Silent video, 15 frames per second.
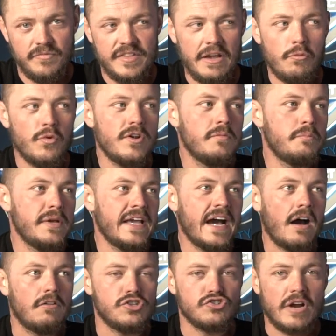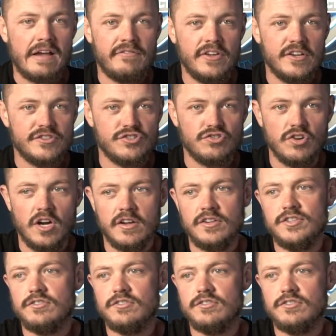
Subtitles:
They wouldn't be out driving a truck,